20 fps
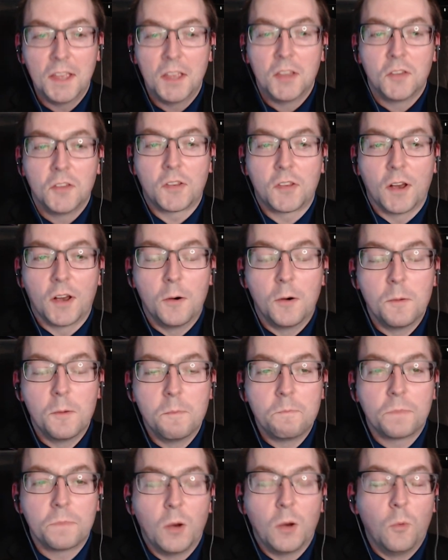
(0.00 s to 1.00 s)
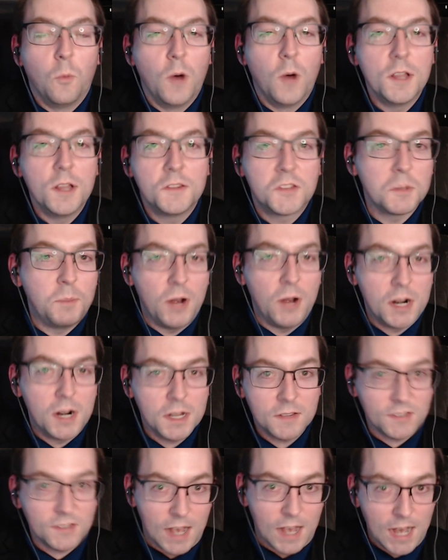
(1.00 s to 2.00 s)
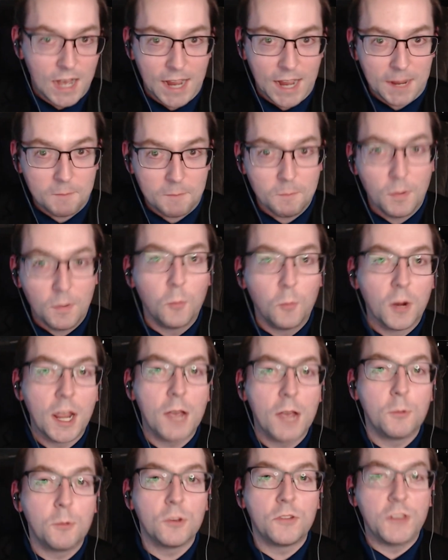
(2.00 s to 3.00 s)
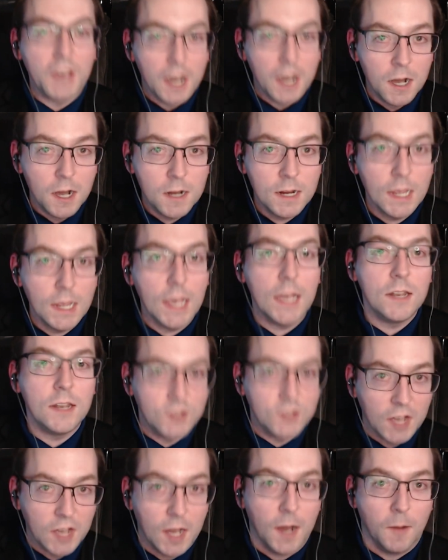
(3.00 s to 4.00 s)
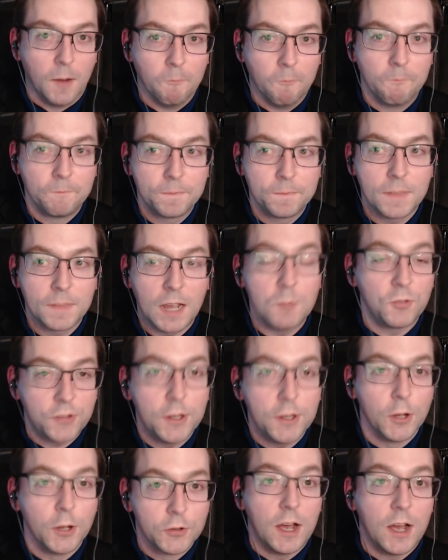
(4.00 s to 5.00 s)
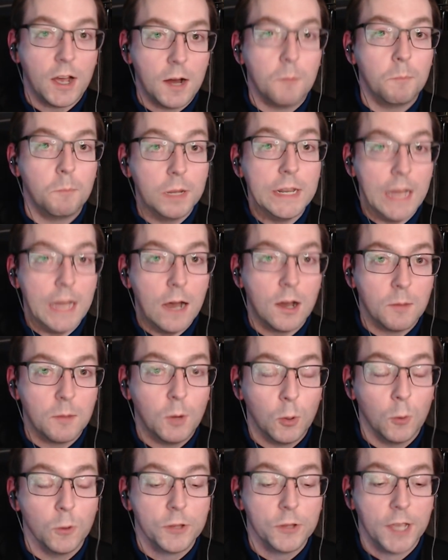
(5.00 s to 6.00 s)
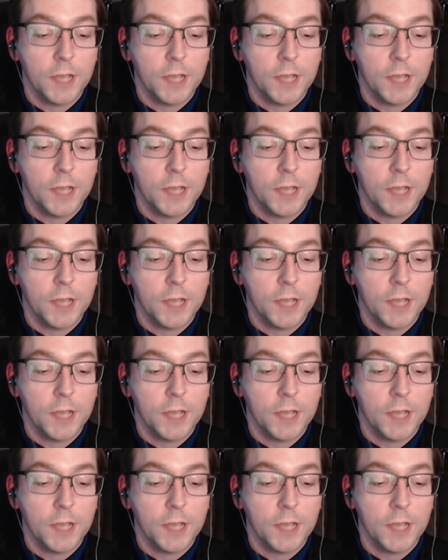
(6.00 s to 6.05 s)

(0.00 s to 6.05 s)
So, once upon a time, when I was young and dumb, I'm still dumb, but now I'm old.